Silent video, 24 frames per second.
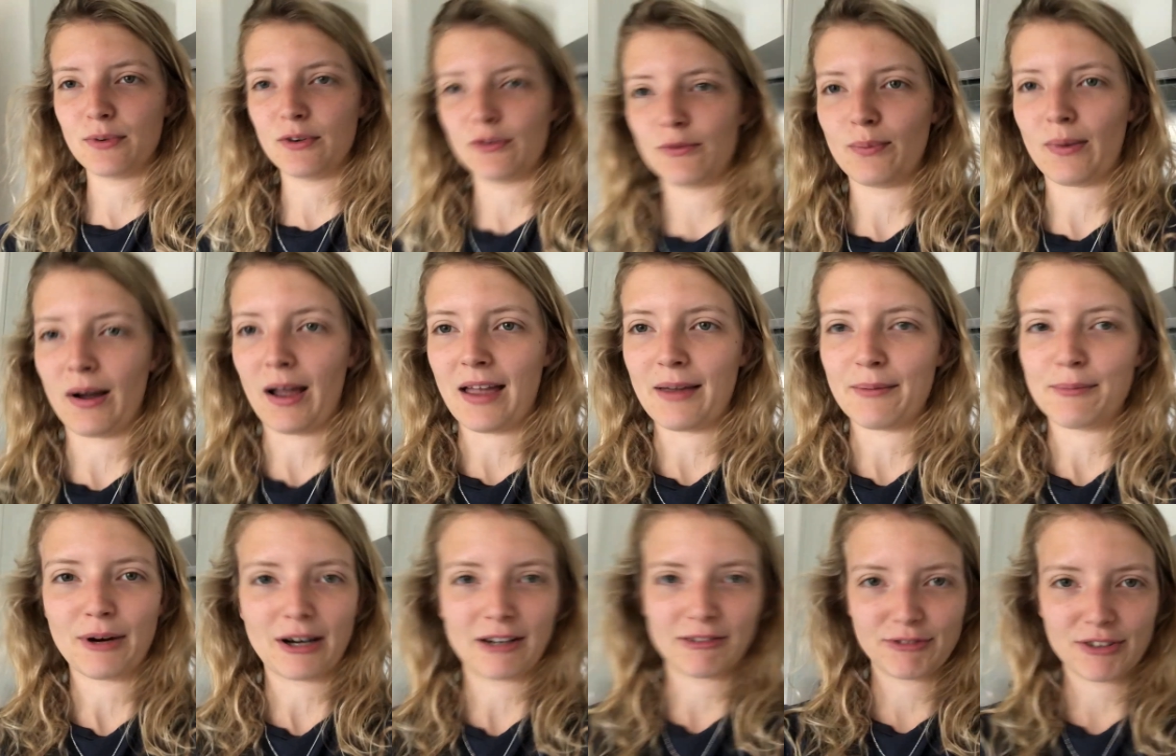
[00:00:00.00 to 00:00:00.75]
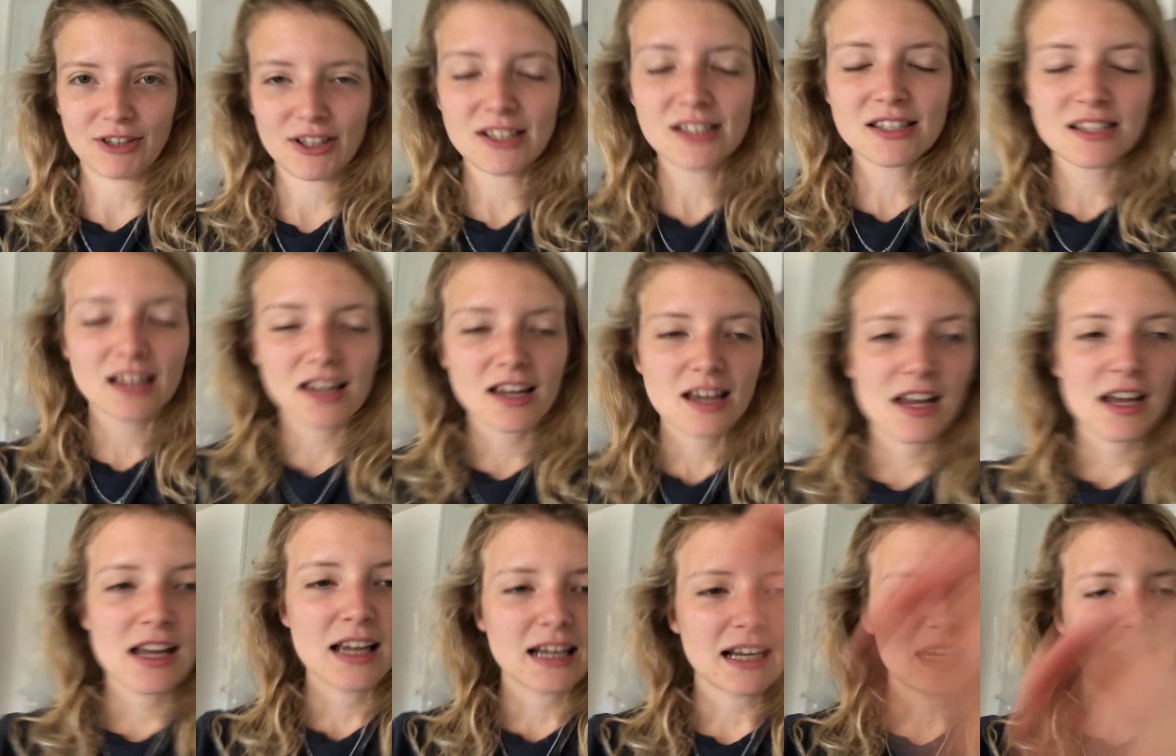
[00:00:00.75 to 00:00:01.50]
with my breakfast.
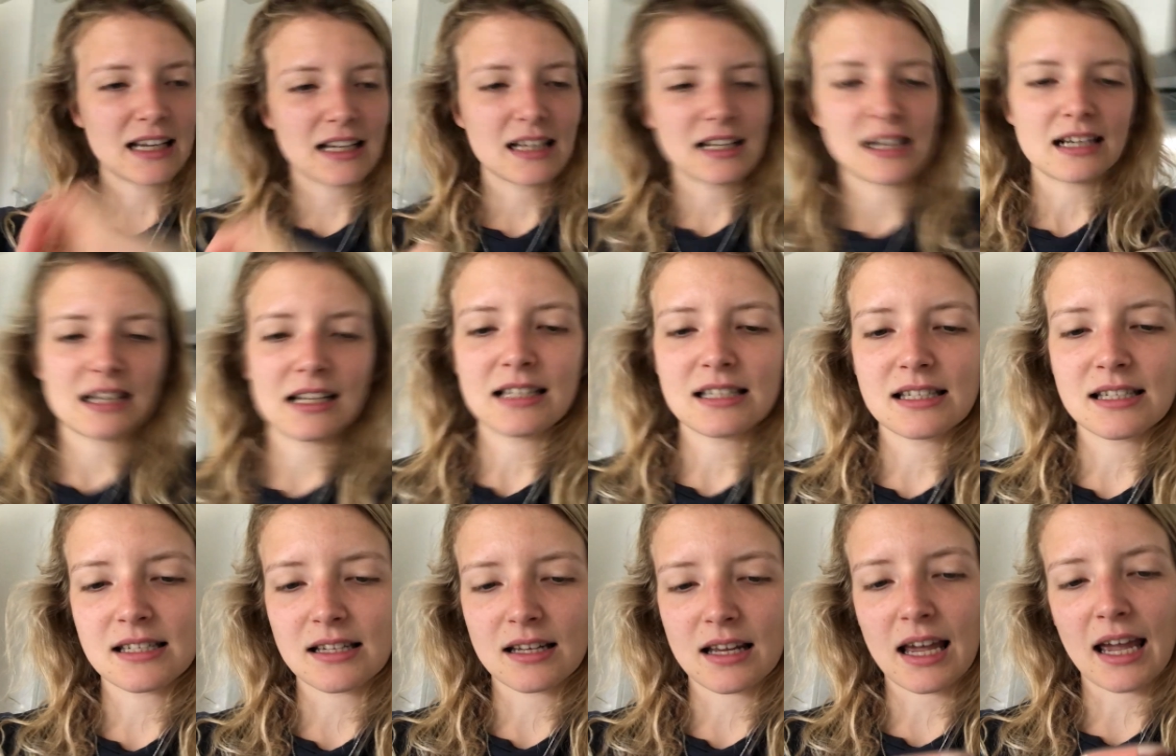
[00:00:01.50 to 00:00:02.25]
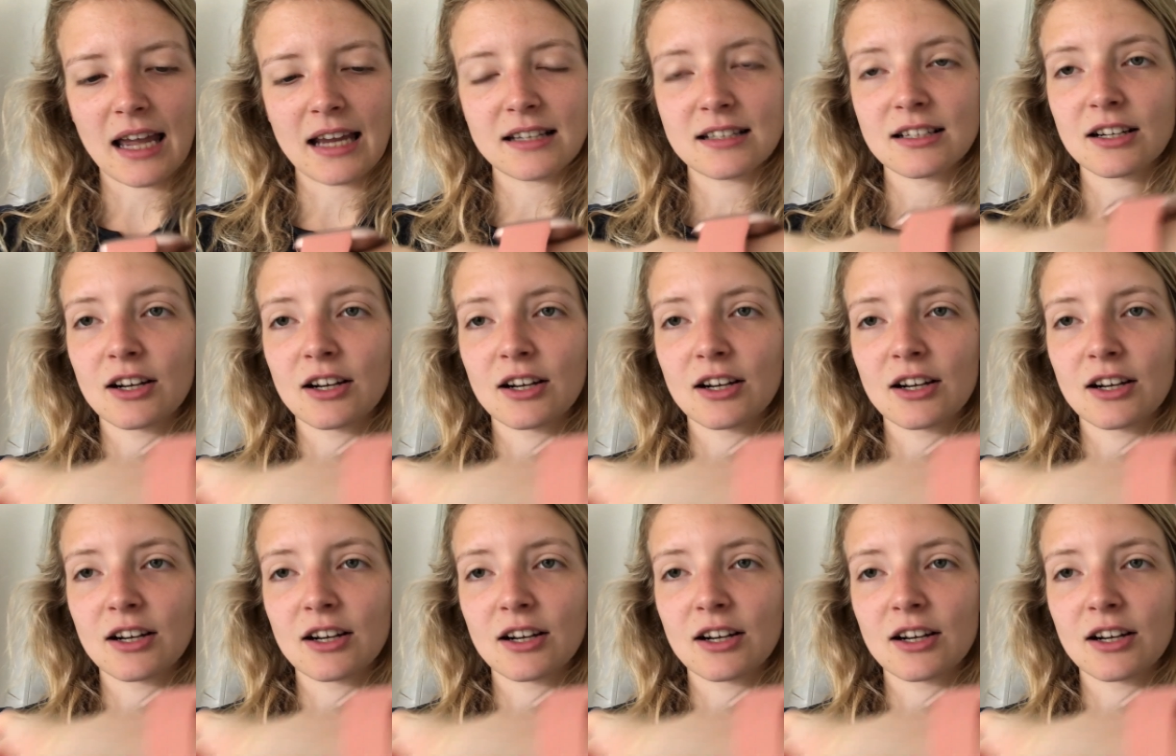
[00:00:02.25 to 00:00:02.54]
It is eight